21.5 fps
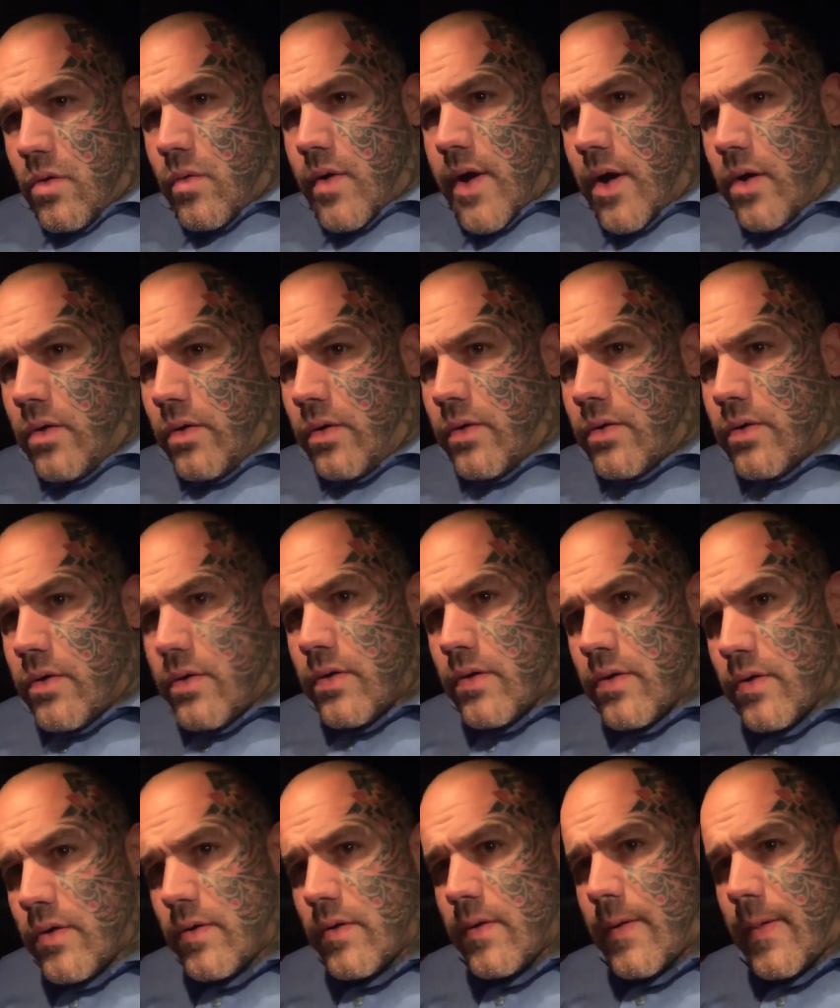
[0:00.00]
Well,
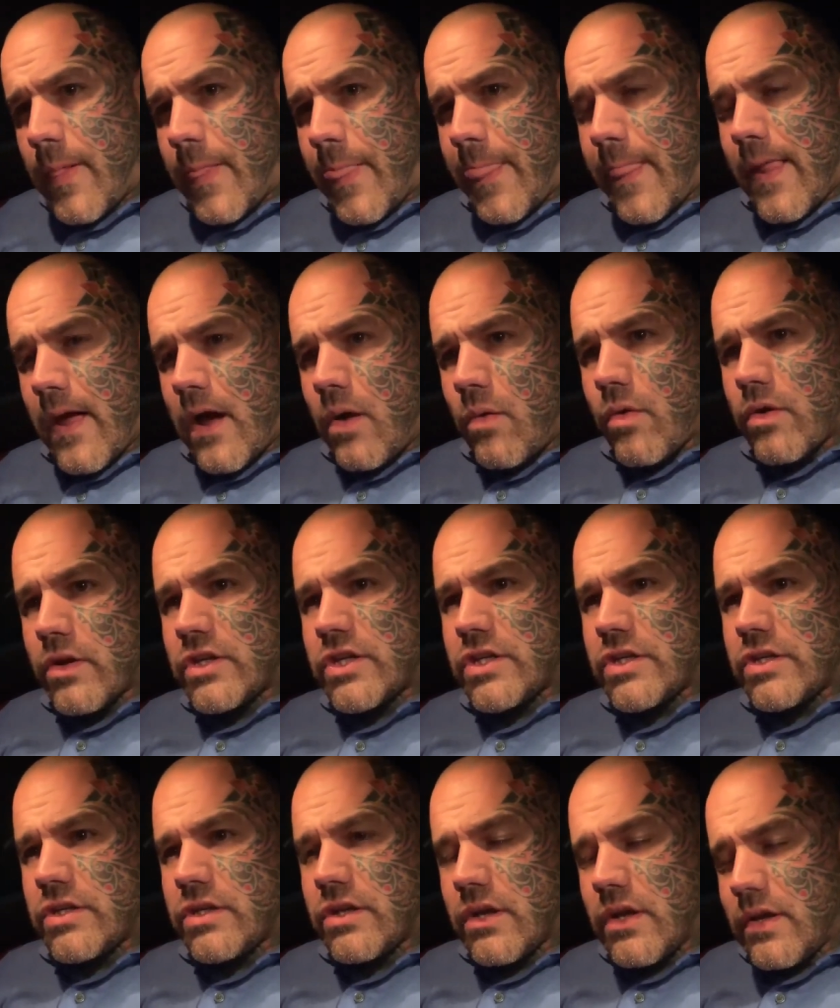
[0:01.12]
I want
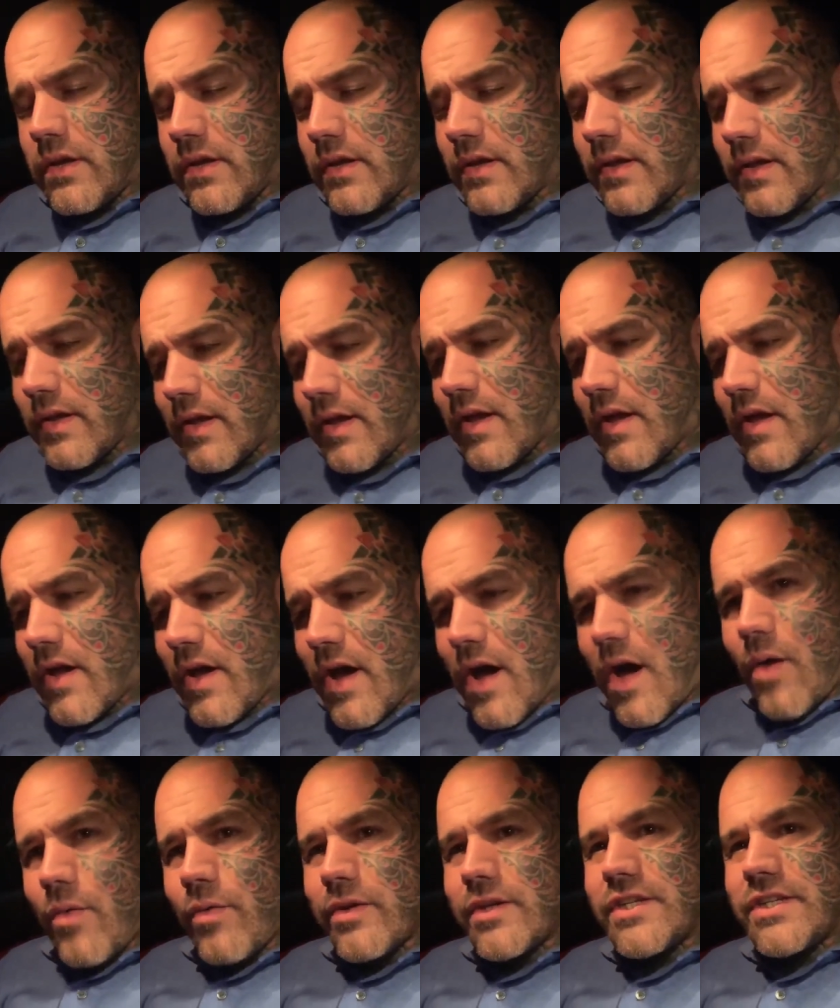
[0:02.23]

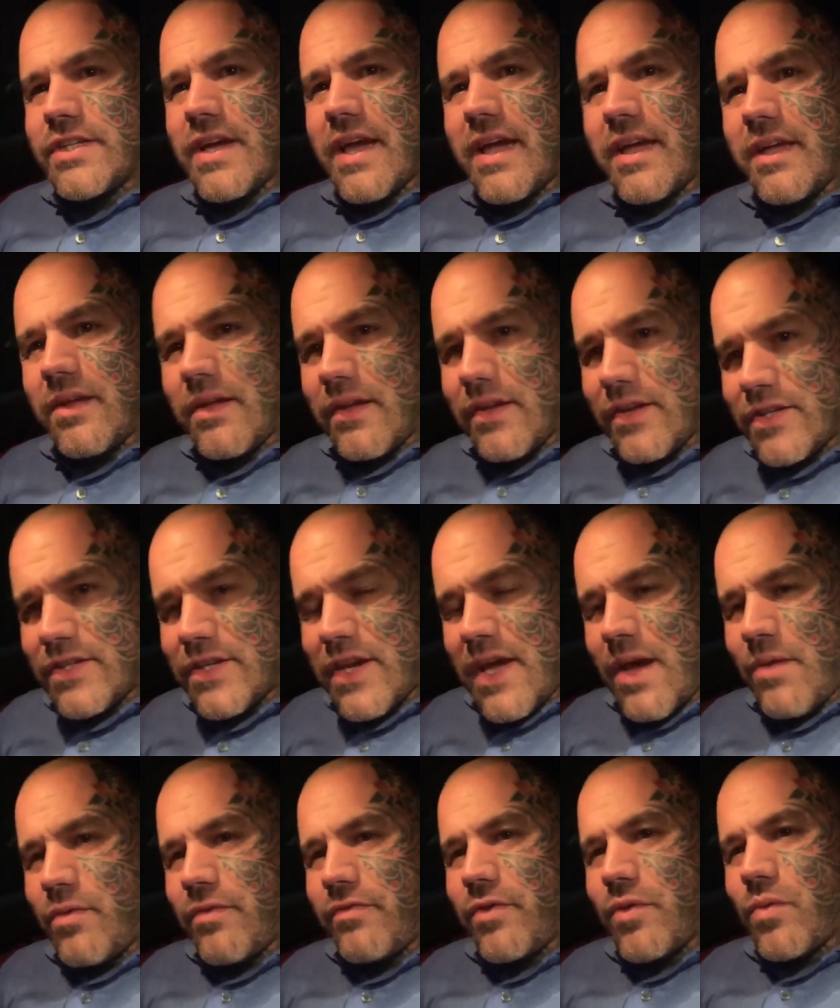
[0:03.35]
to
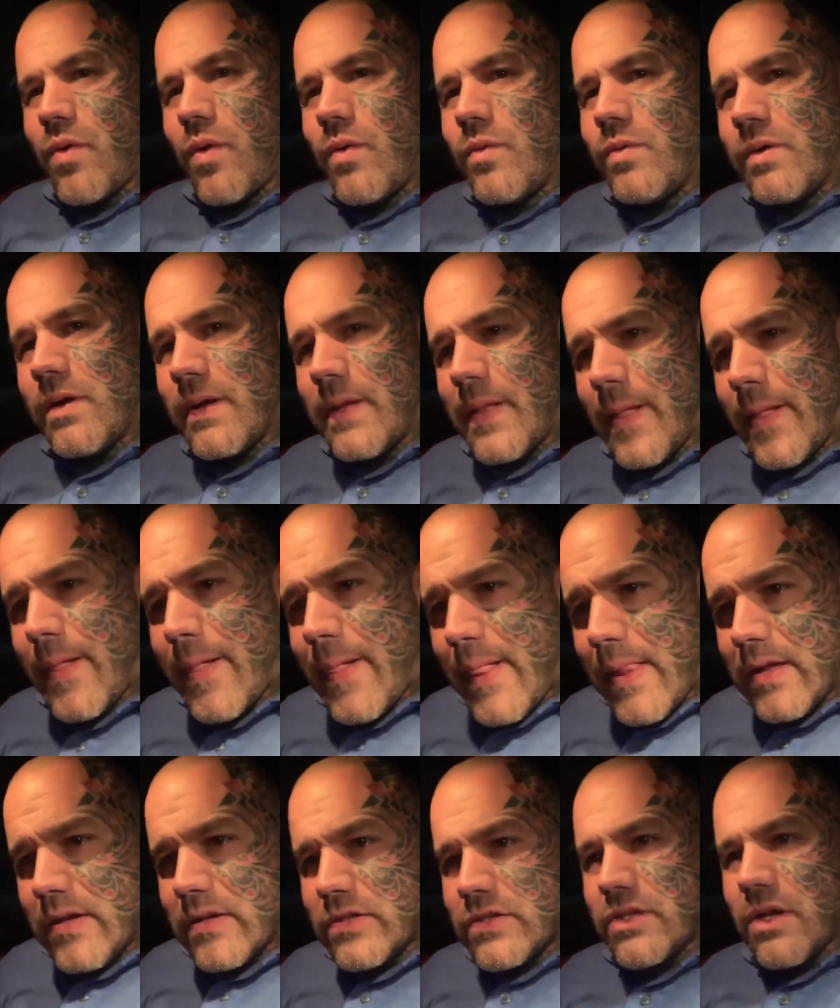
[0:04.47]
share with you all
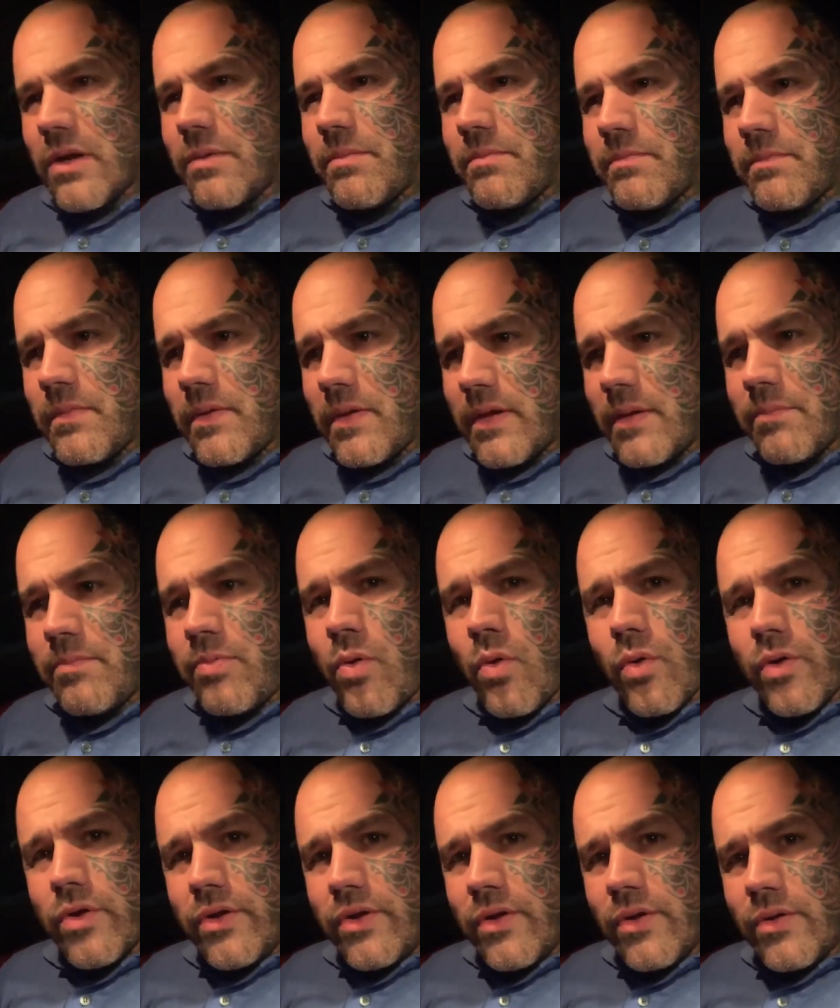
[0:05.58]
some
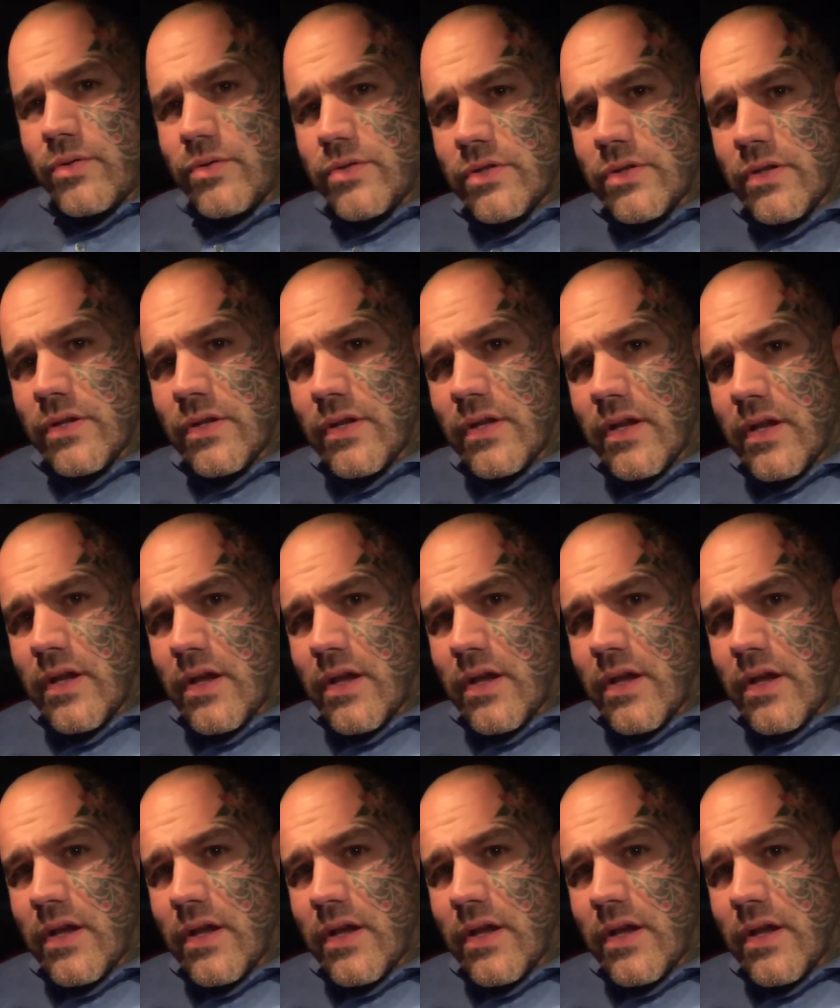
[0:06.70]
important news.